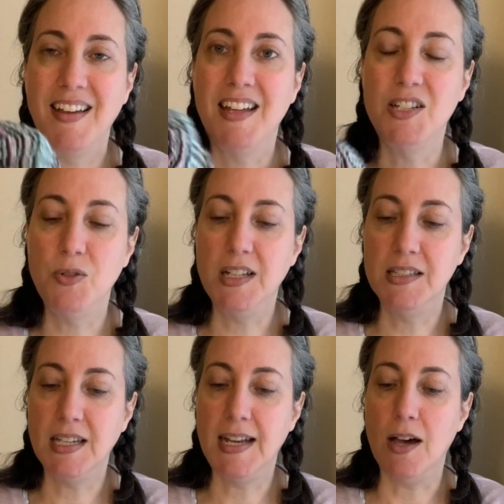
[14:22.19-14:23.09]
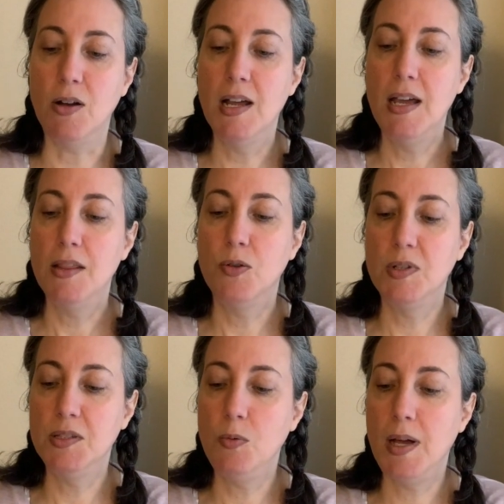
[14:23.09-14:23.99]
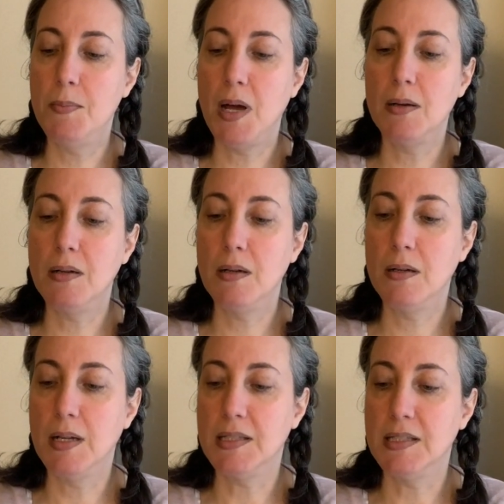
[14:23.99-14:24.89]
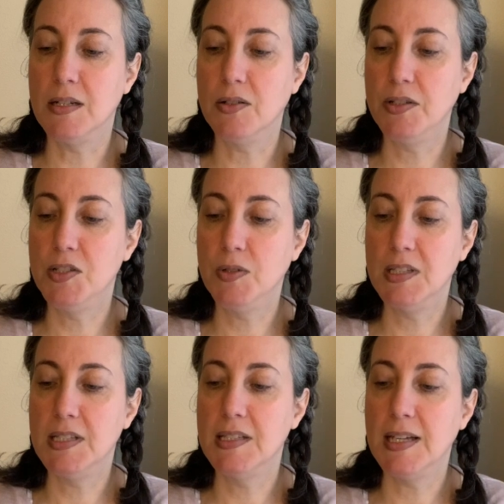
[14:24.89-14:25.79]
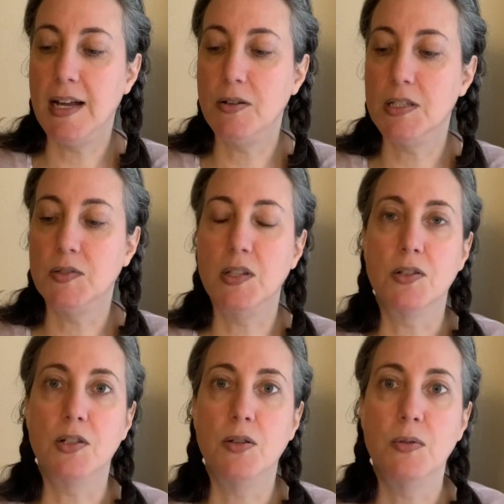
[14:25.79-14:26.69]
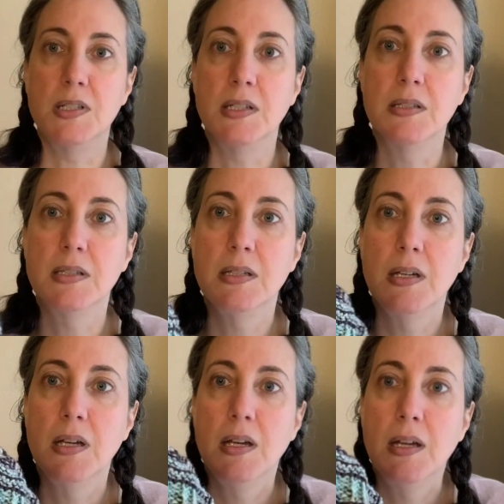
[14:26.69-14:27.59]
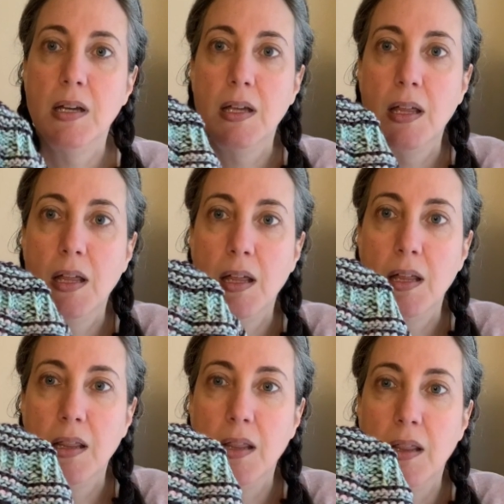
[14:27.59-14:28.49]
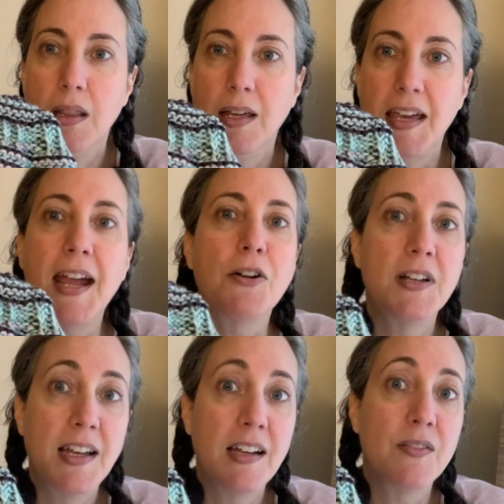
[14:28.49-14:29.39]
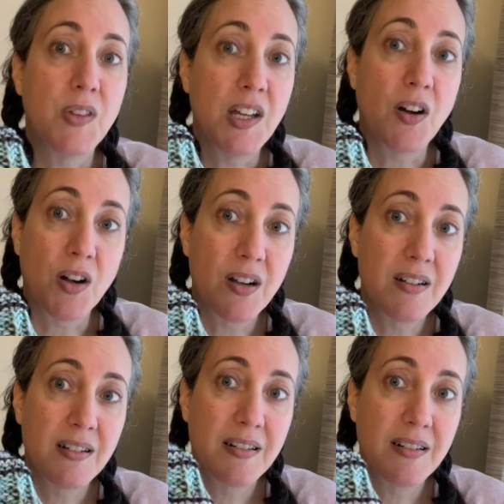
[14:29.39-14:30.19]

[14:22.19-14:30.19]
and do it inside out. The reason why I'm not necessarily doing this inside out is there are 2 reasons. The carrying of the yarn,